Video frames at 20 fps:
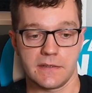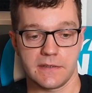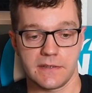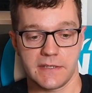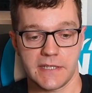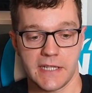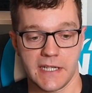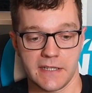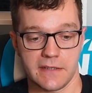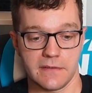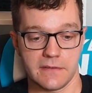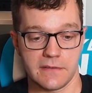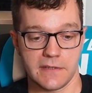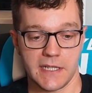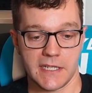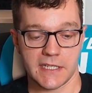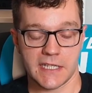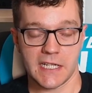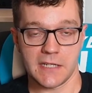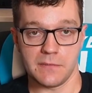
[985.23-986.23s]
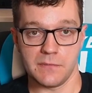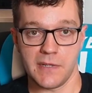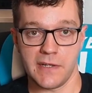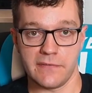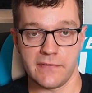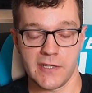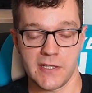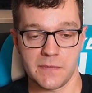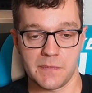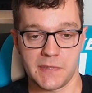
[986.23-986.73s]
that came with
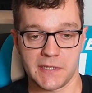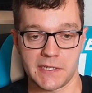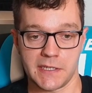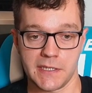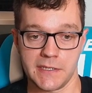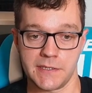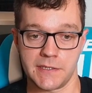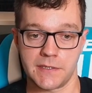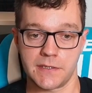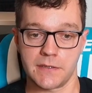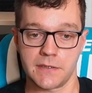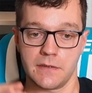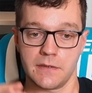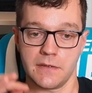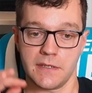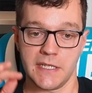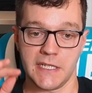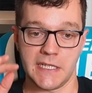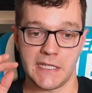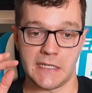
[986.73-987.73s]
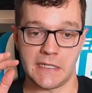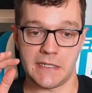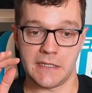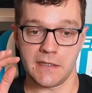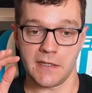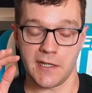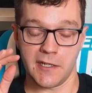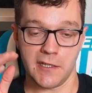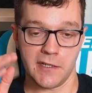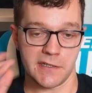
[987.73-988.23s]
it because I
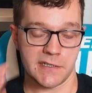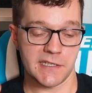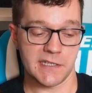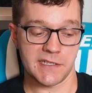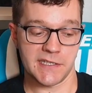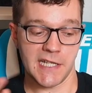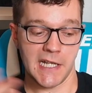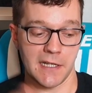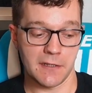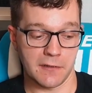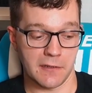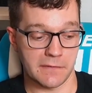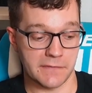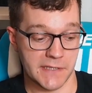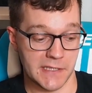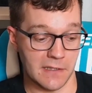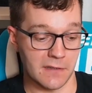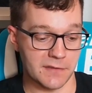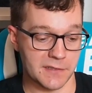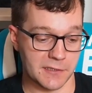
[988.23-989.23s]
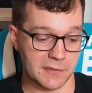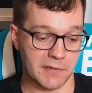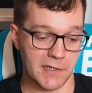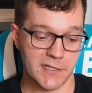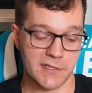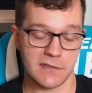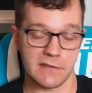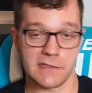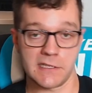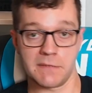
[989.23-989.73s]
asked the seller obviously lots of
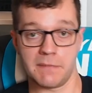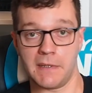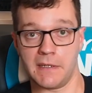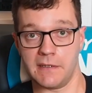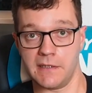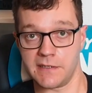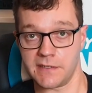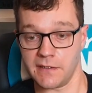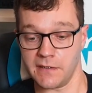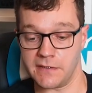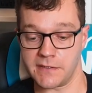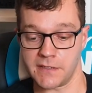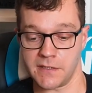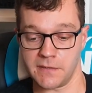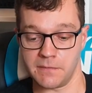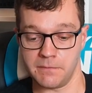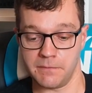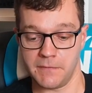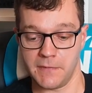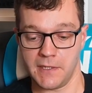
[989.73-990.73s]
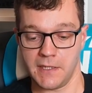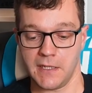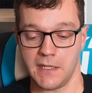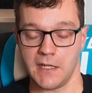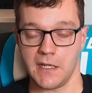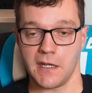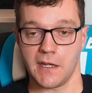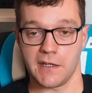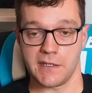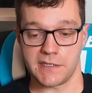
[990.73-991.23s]
questions about this item.
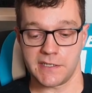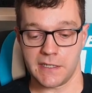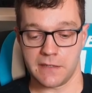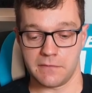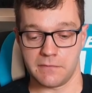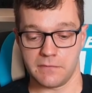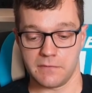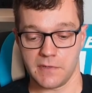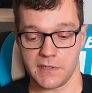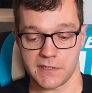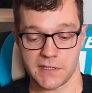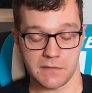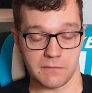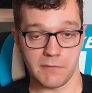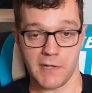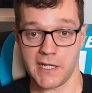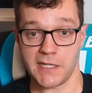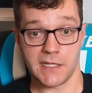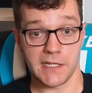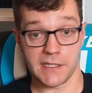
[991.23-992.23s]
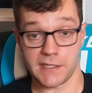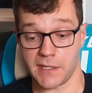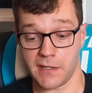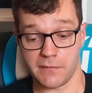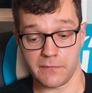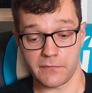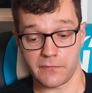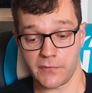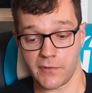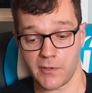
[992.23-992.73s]
I said where did it
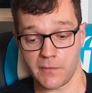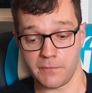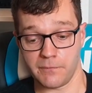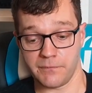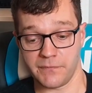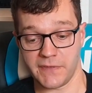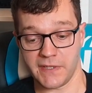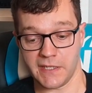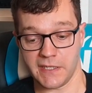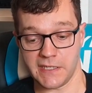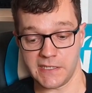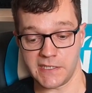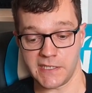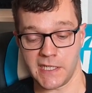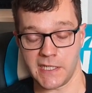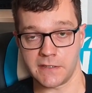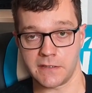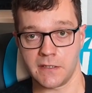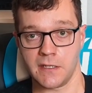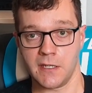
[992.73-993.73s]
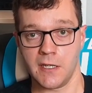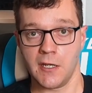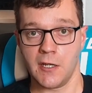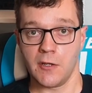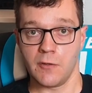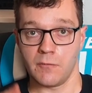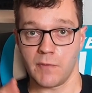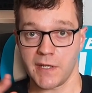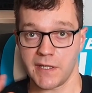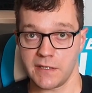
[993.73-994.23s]
come from? He said
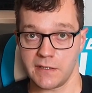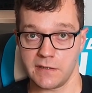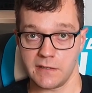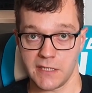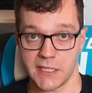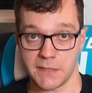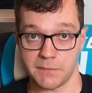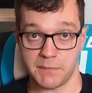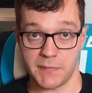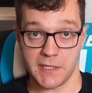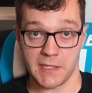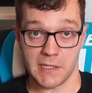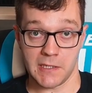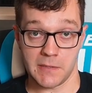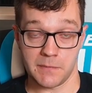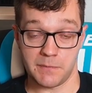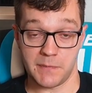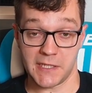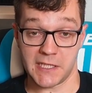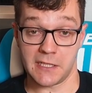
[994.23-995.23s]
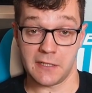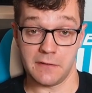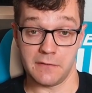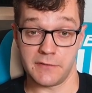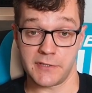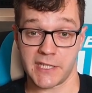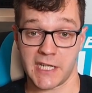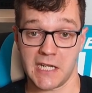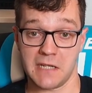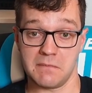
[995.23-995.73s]
when Big
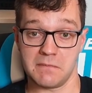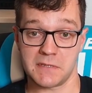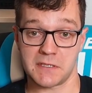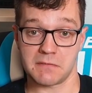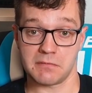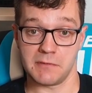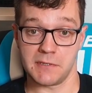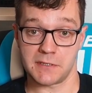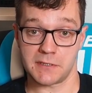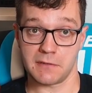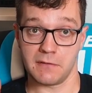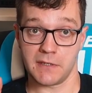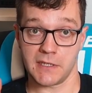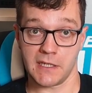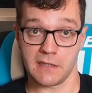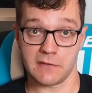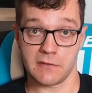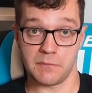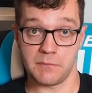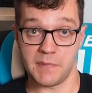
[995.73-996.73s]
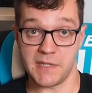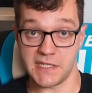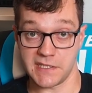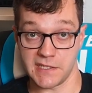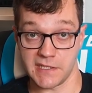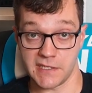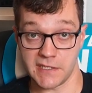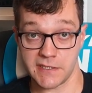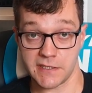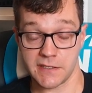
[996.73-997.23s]
Huge Games was going out of
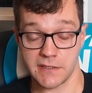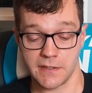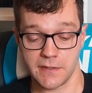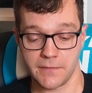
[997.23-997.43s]
business,